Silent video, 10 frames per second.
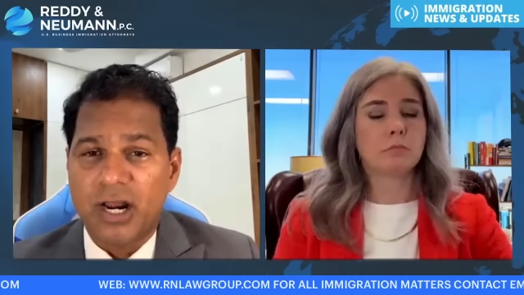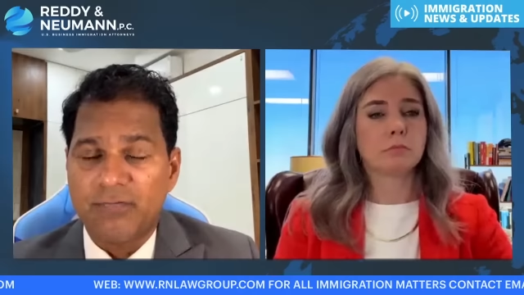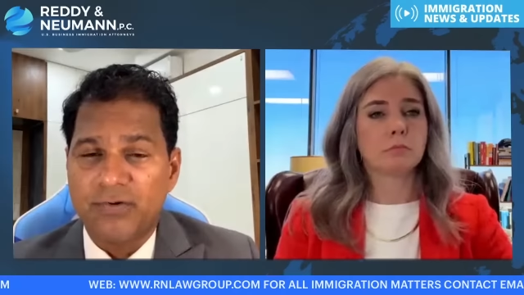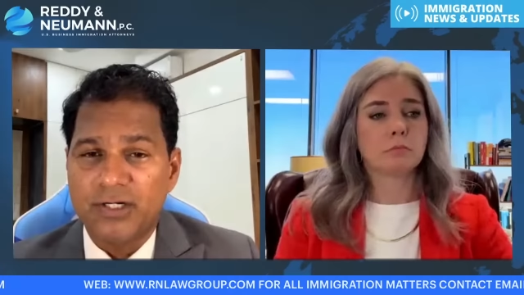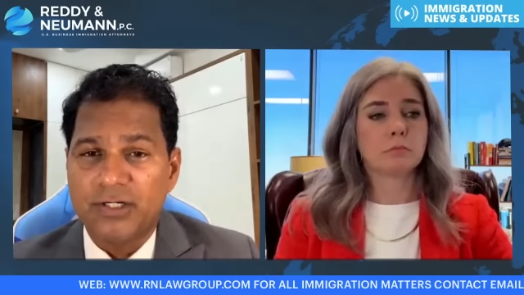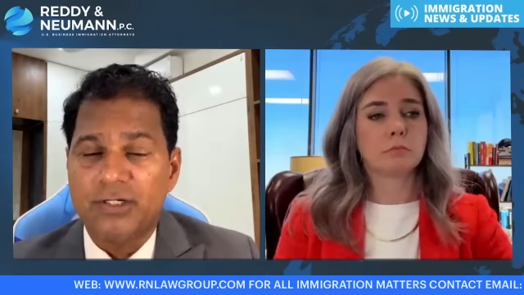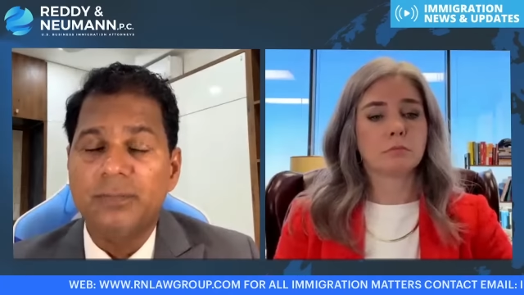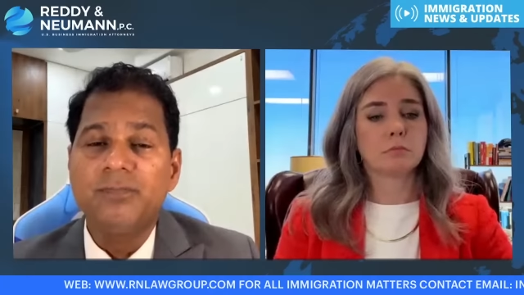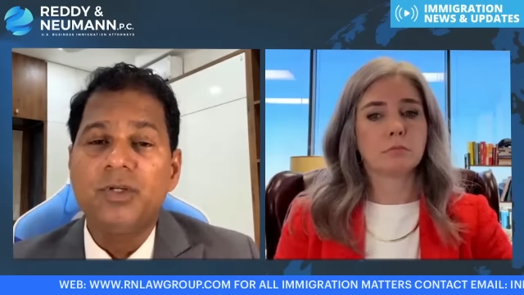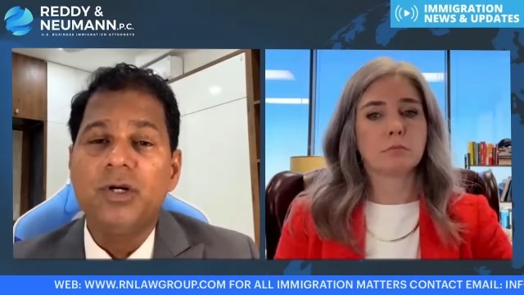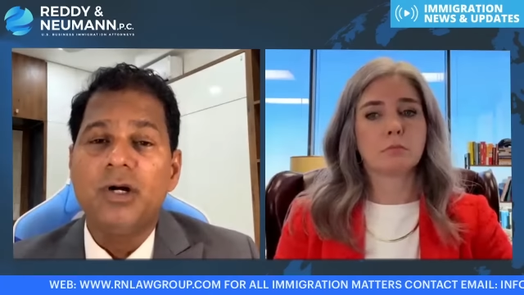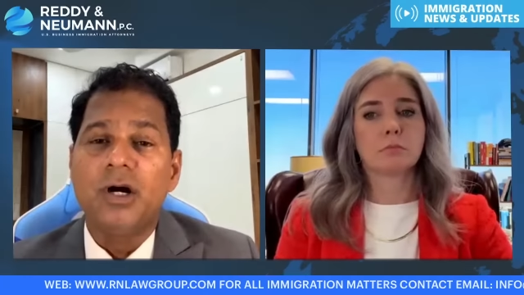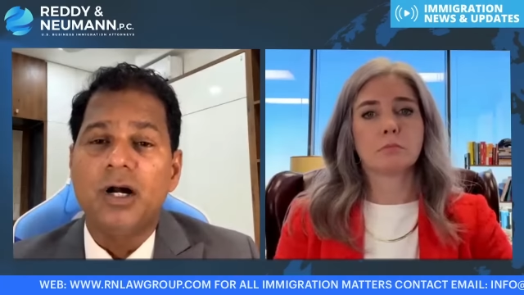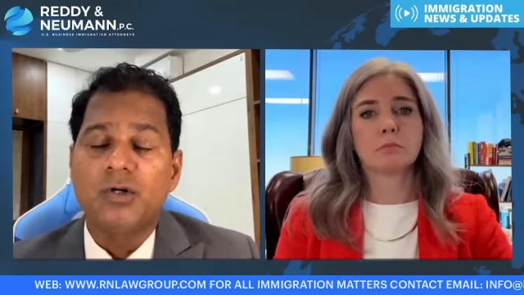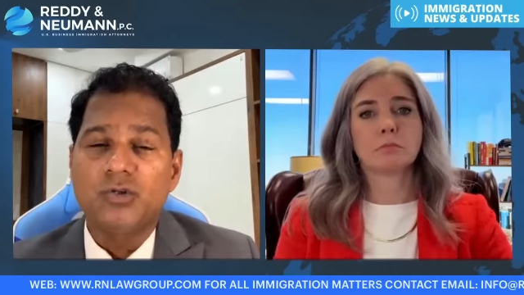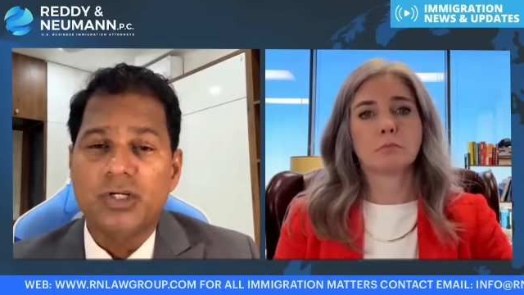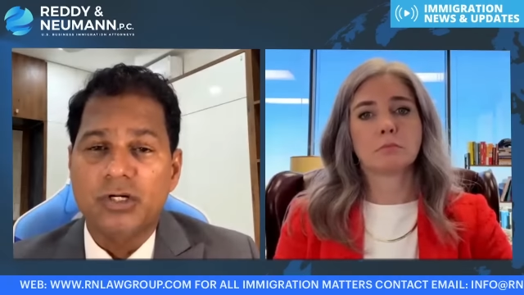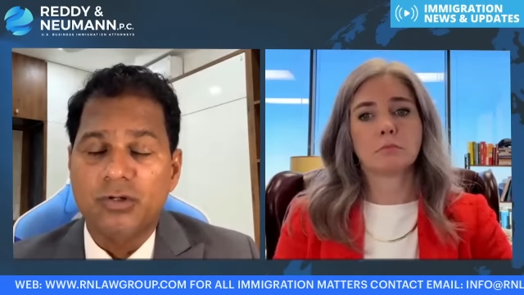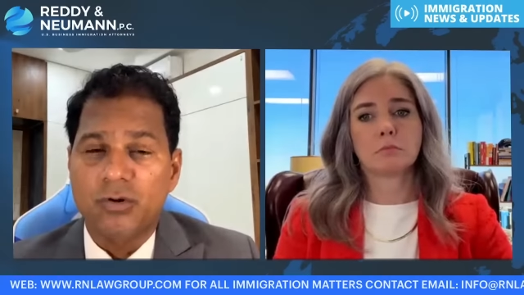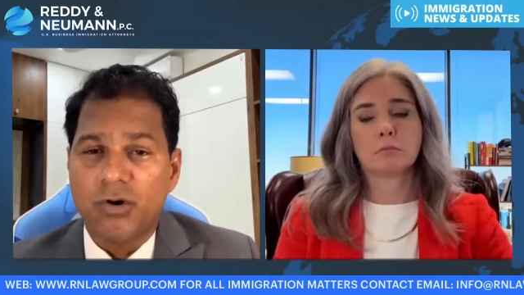Speaker 1: a draft letter to
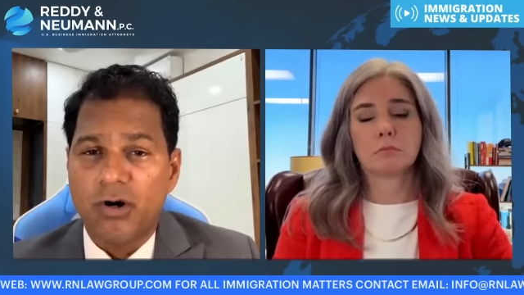send to your